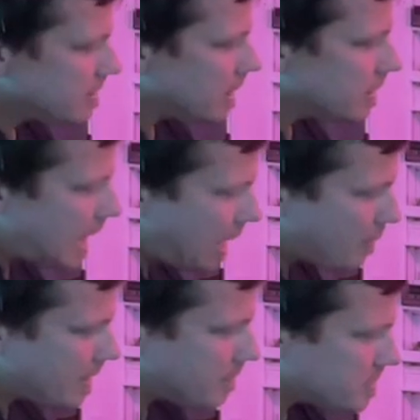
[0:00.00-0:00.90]
allow
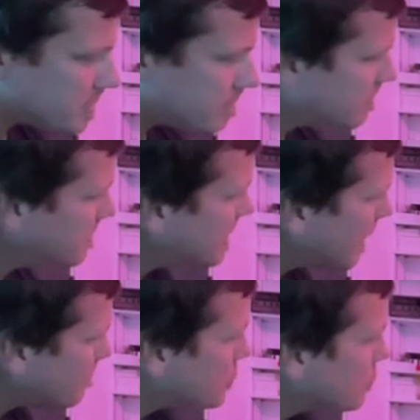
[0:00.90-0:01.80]
them to
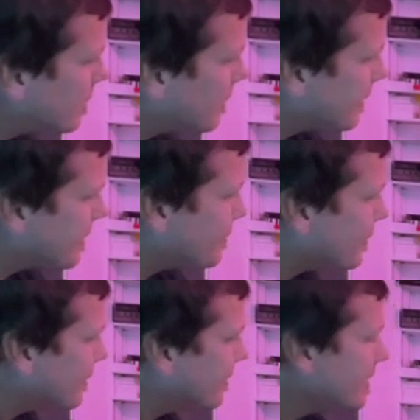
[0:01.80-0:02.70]
tempt you to
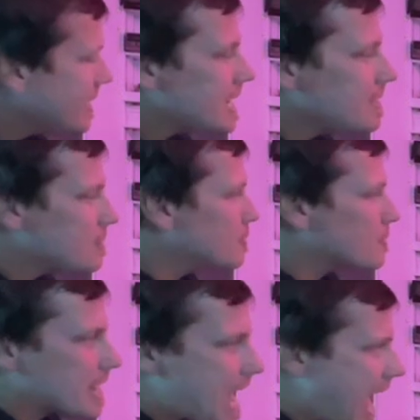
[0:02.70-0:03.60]
either either to
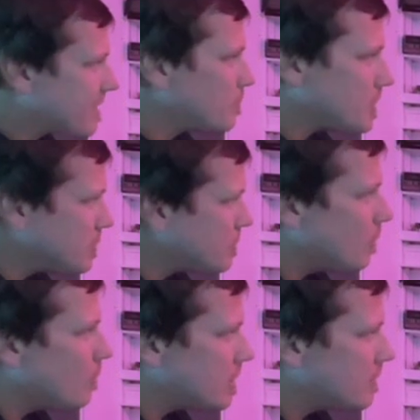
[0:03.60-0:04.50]
react when you
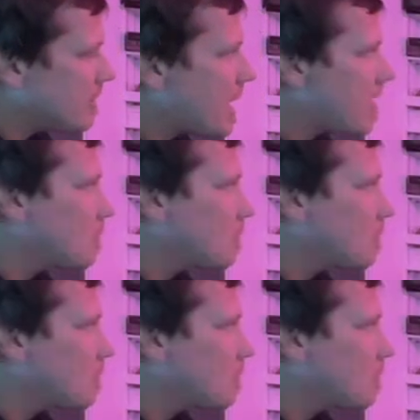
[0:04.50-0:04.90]
don't want to react